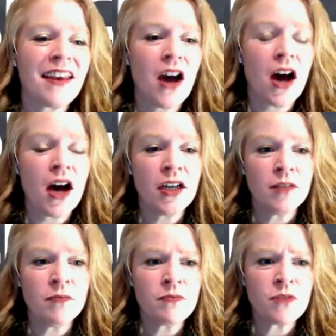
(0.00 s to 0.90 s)

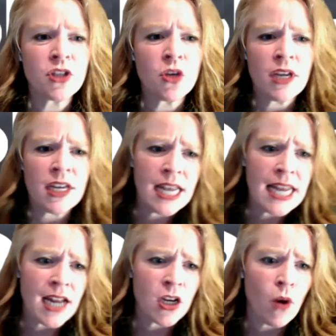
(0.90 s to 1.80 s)
Um, so Anna
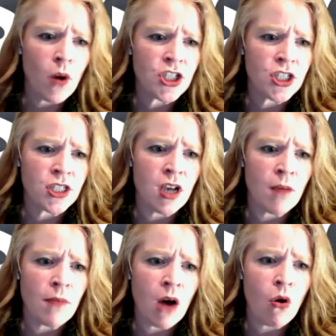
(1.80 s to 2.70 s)
had a question
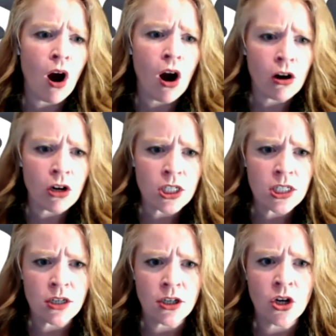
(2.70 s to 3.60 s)
about art.
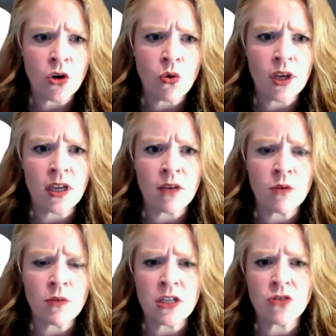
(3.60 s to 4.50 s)
You know, it would
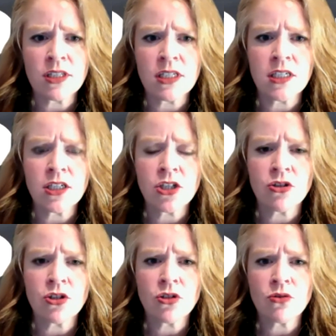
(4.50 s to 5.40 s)
be interesting to
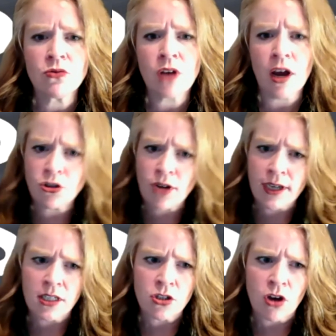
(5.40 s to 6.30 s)
use eye
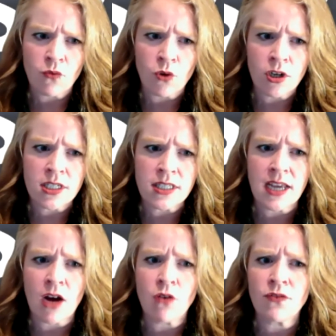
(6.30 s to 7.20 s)
tracking software to see
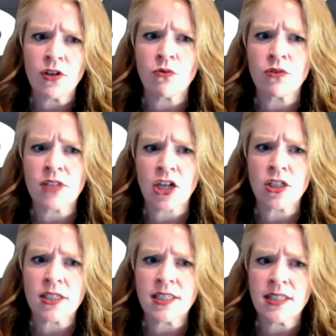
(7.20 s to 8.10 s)
how viewers
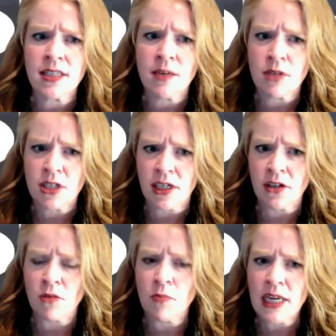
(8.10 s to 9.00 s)
actually see a
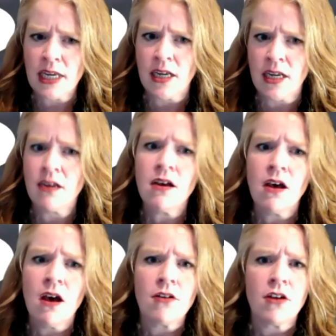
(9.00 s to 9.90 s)
particular painting.
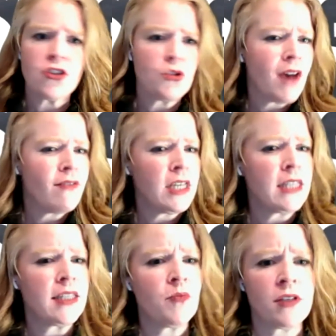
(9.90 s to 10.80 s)
Do you have any
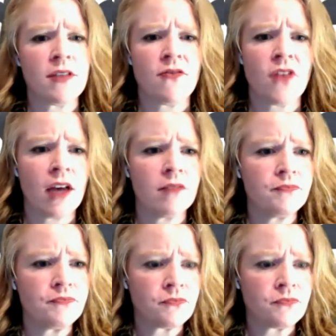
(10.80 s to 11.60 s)
examples of that? Yeah,